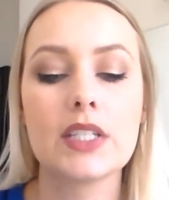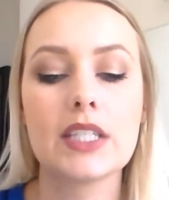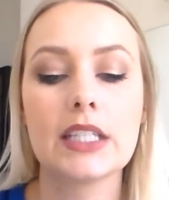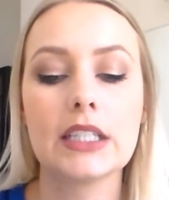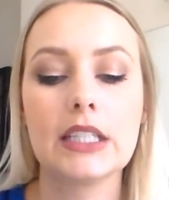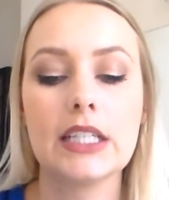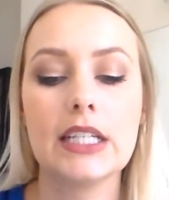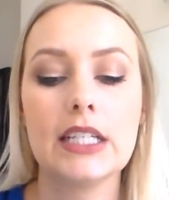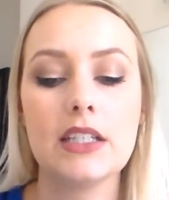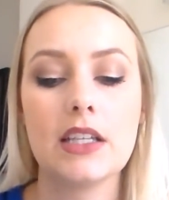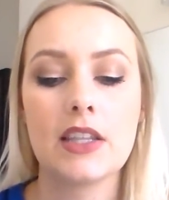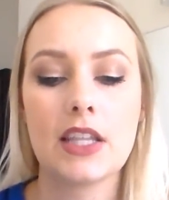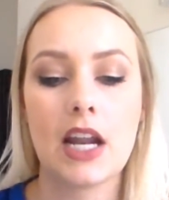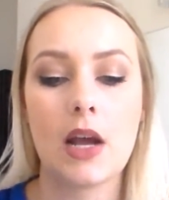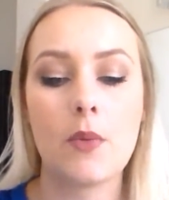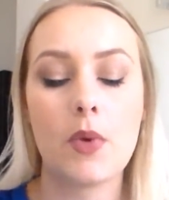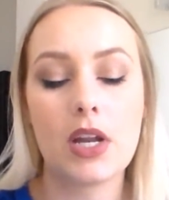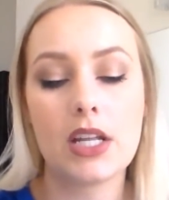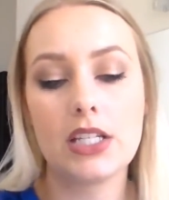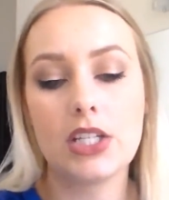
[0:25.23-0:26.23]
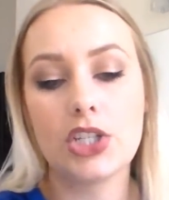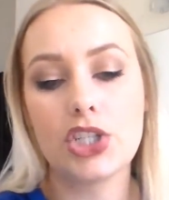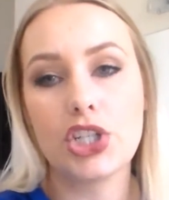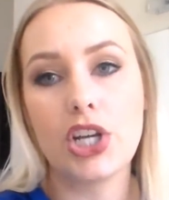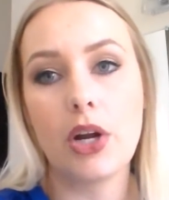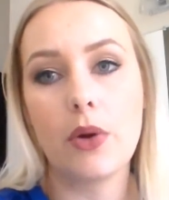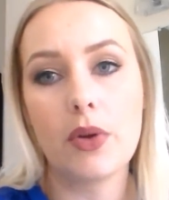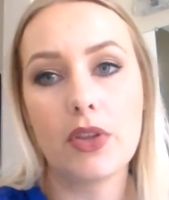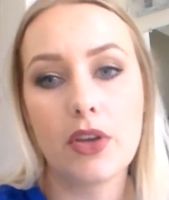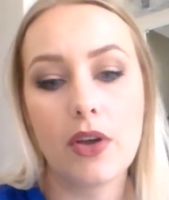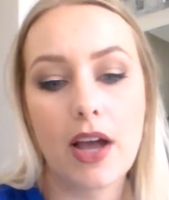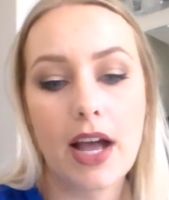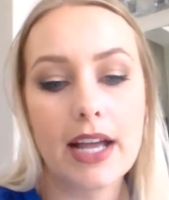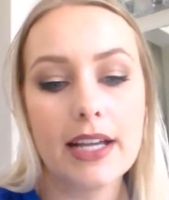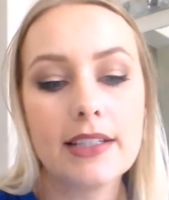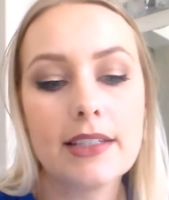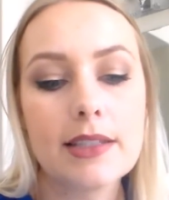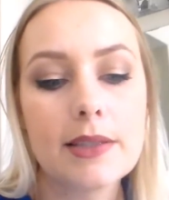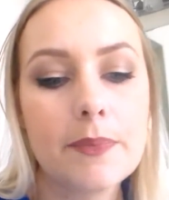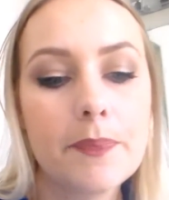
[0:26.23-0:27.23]
recently that I wanted to share with you
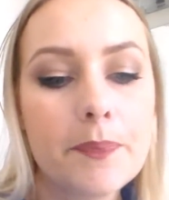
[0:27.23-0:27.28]
guys.